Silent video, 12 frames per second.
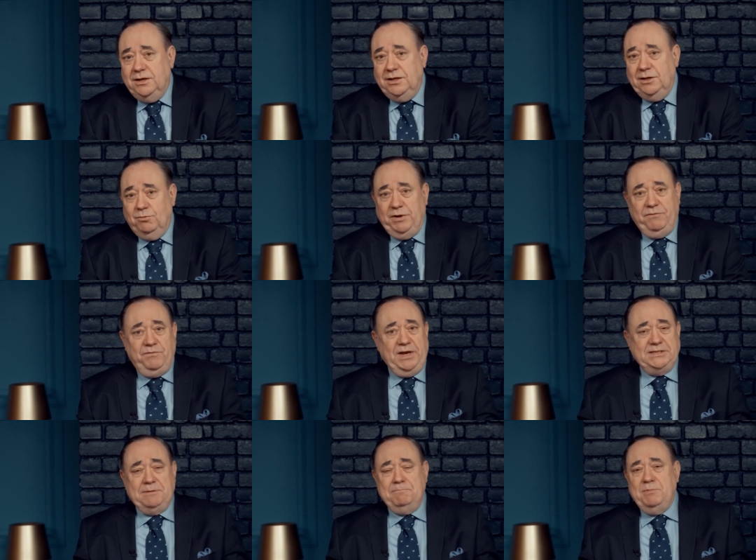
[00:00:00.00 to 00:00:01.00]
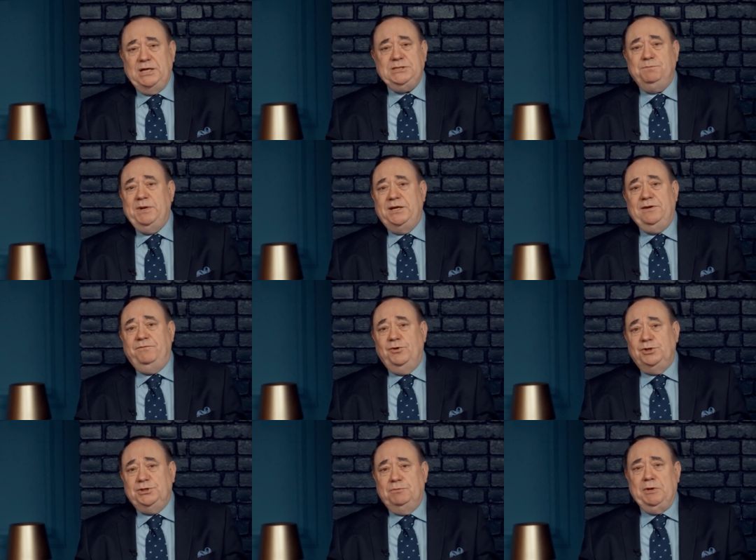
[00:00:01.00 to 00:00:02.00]
that we face a much better
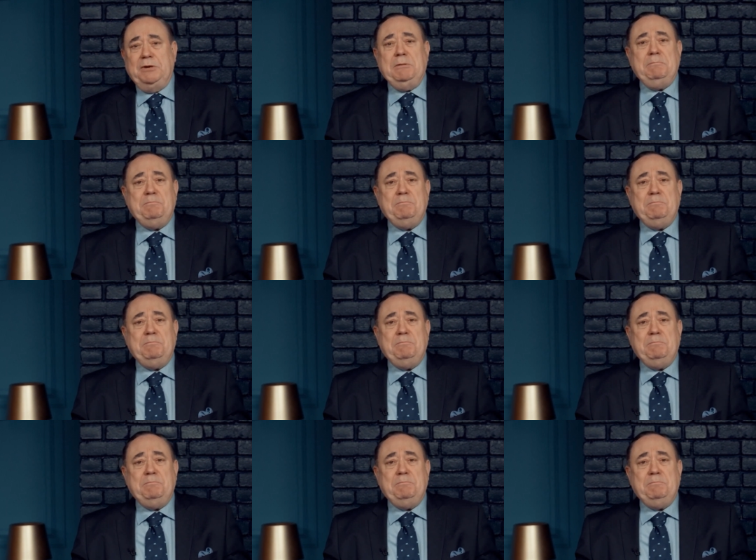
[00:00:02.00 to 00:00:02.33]
future than we could